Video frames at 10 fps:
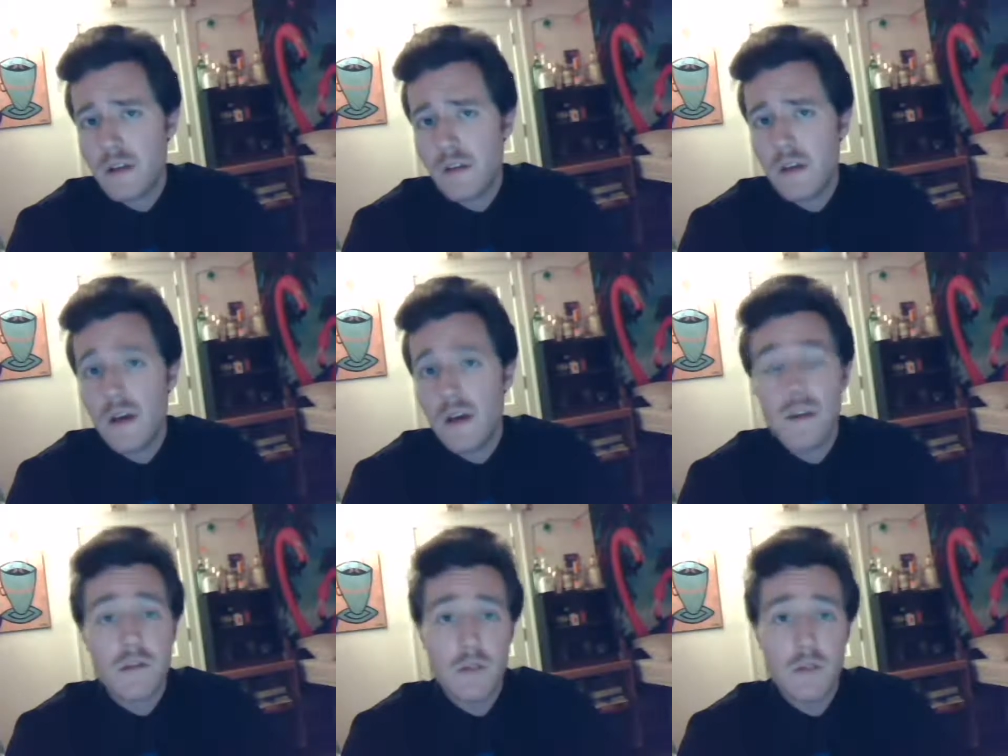in the
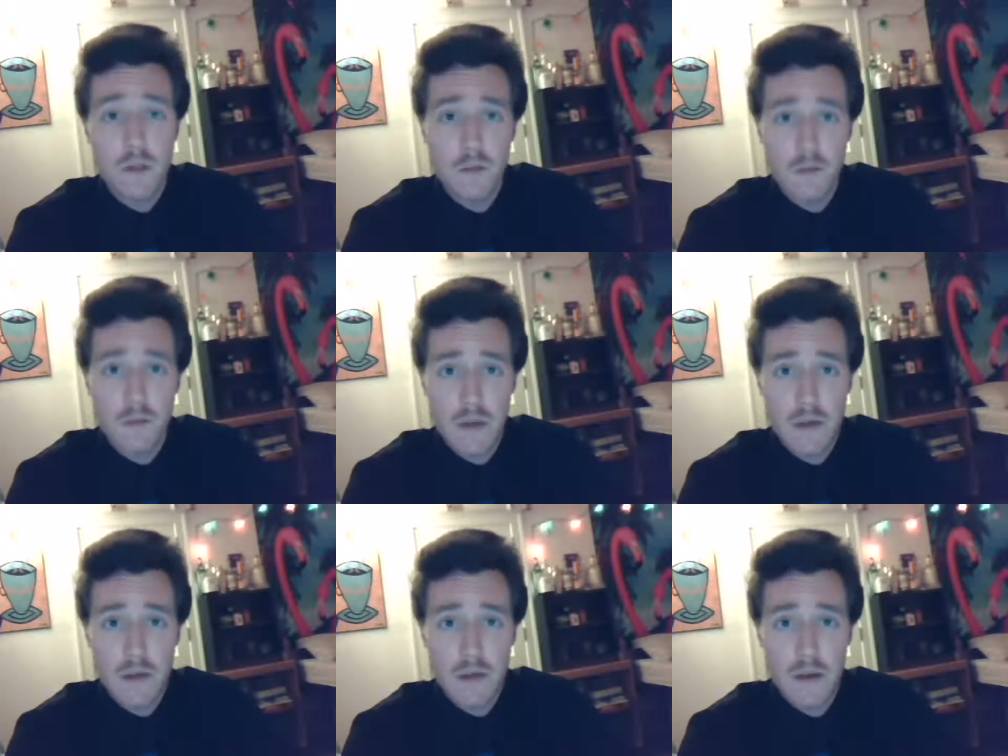unschooling
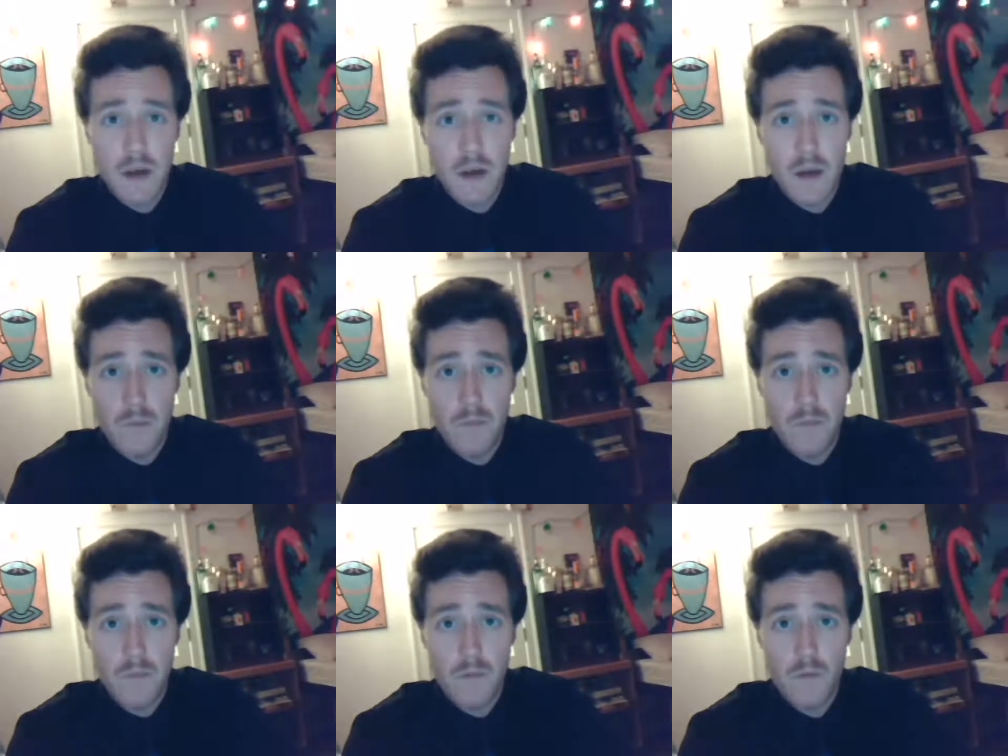movement,
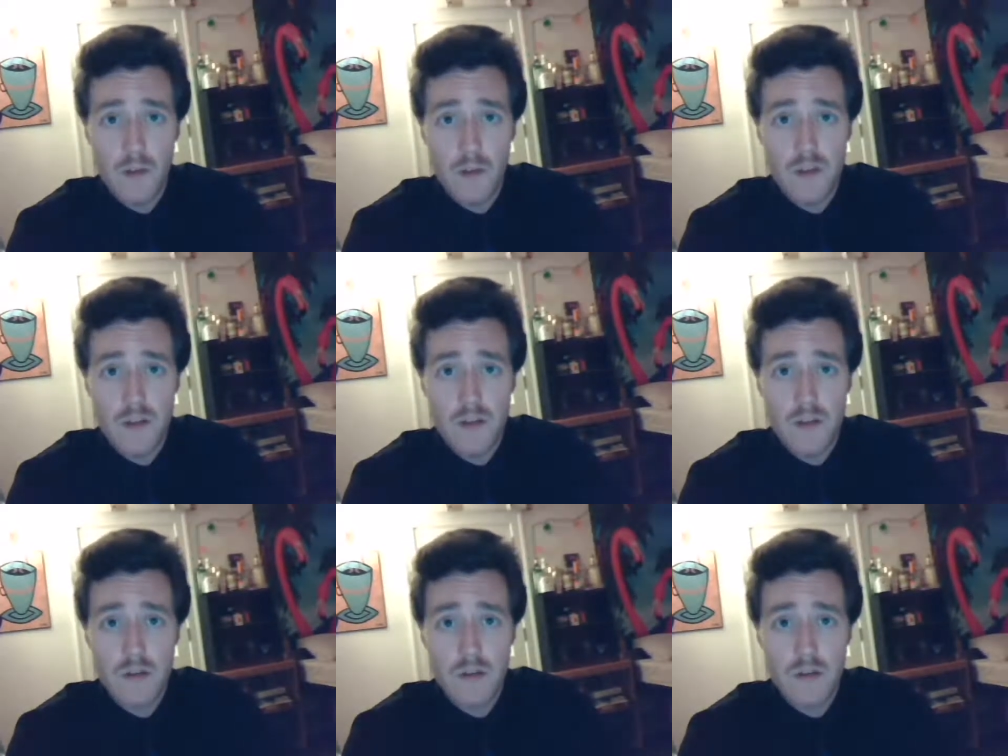which